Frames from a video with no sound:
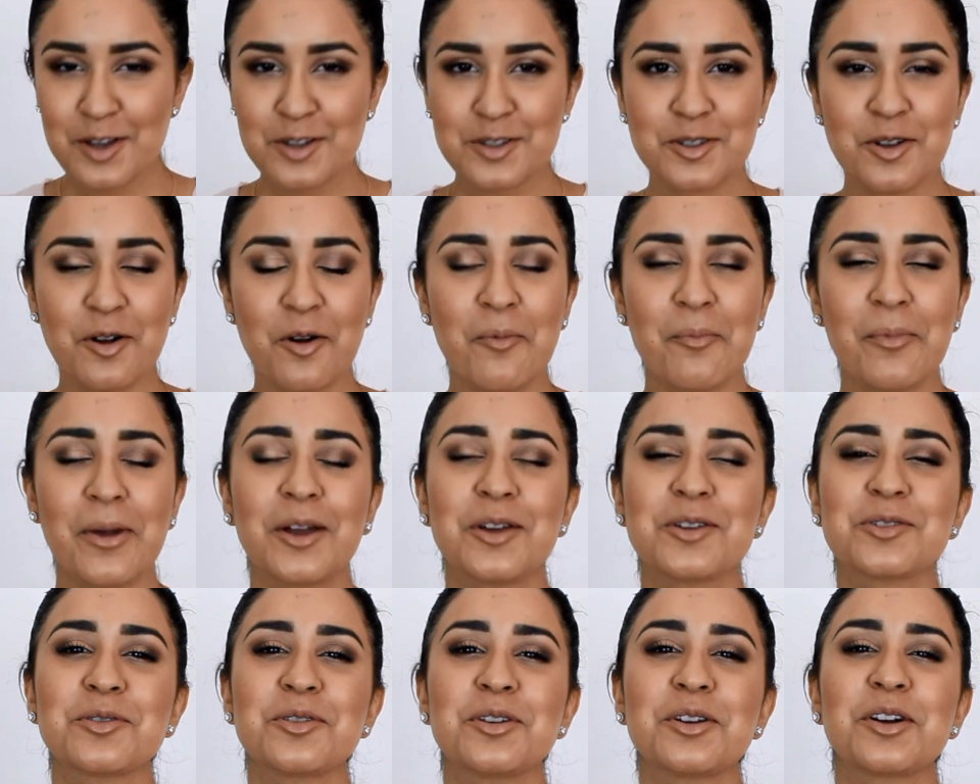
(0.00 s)
So
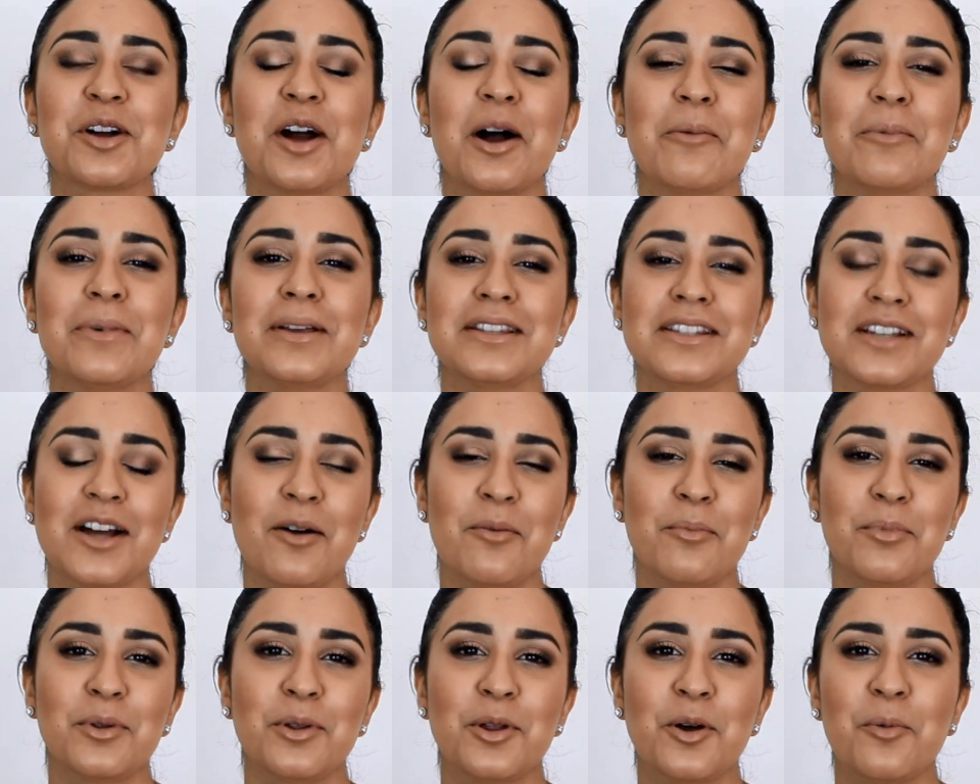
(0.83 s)
make sure to comment
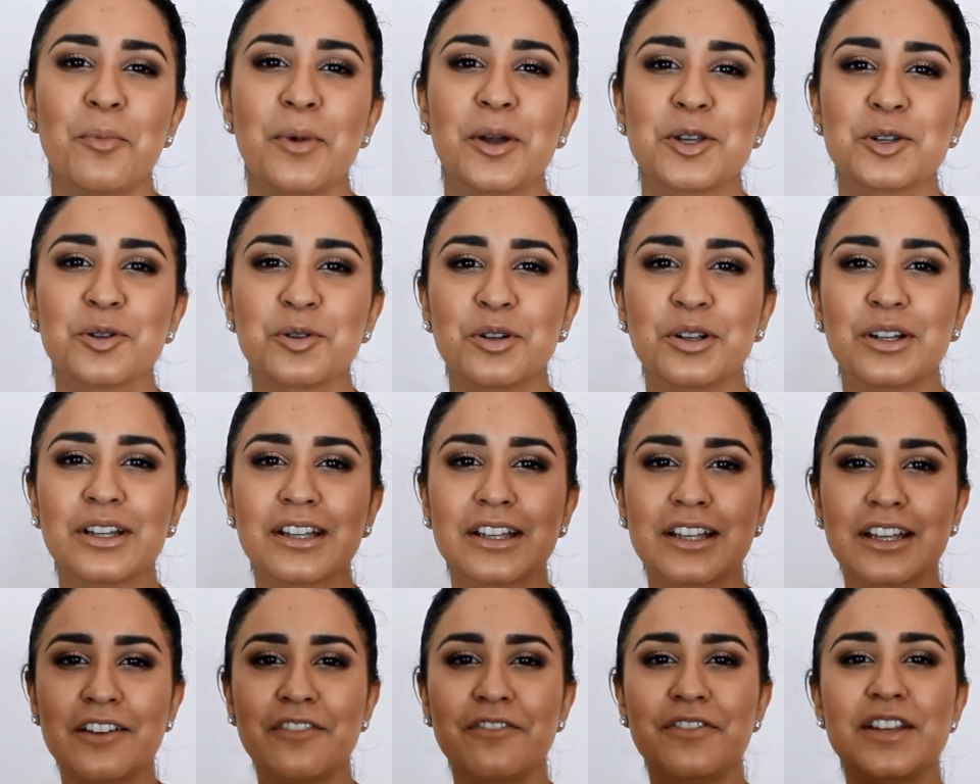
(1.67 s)
down below. Make sure to
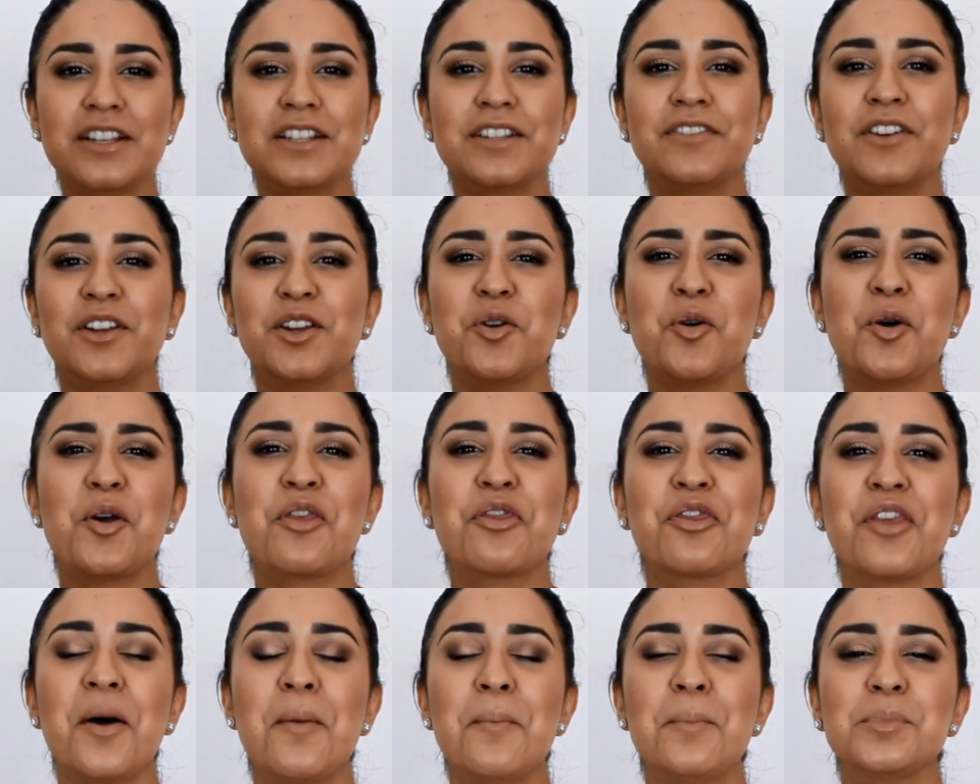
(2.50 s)
give this video a
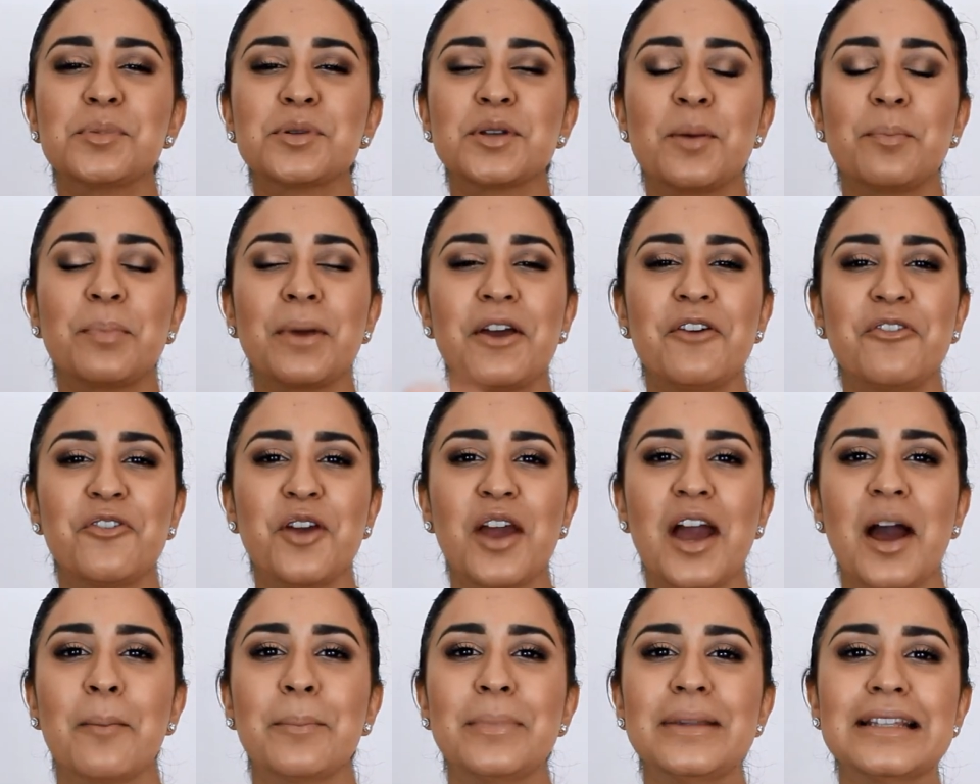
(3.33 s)
thumbs up if
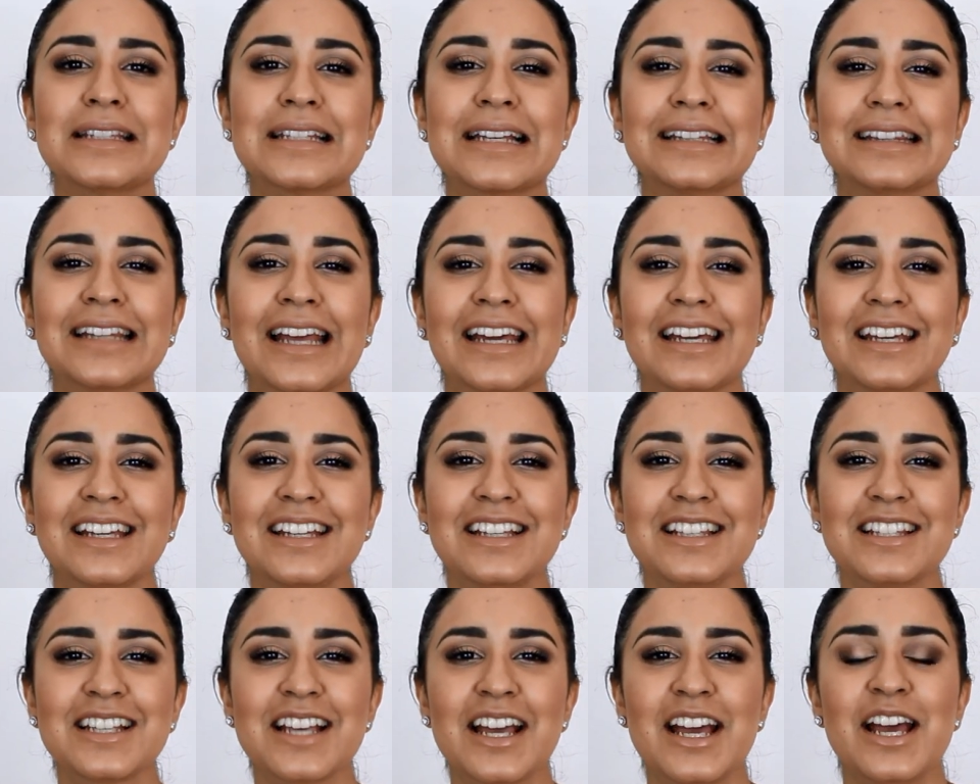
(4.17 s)
you happen to like
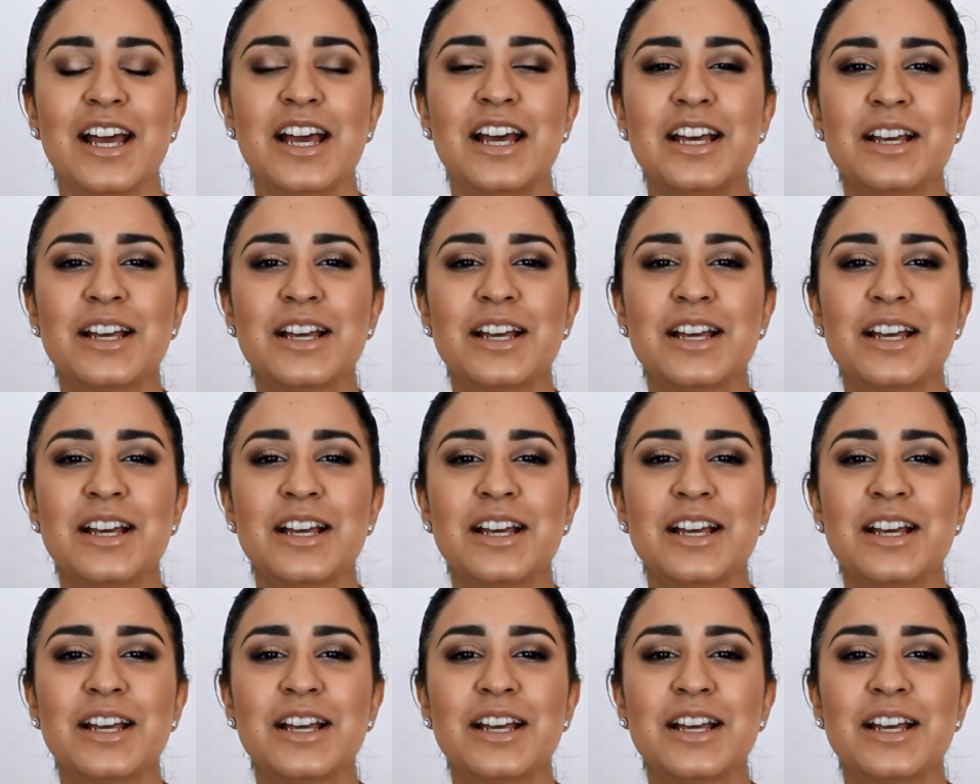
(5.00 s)
it.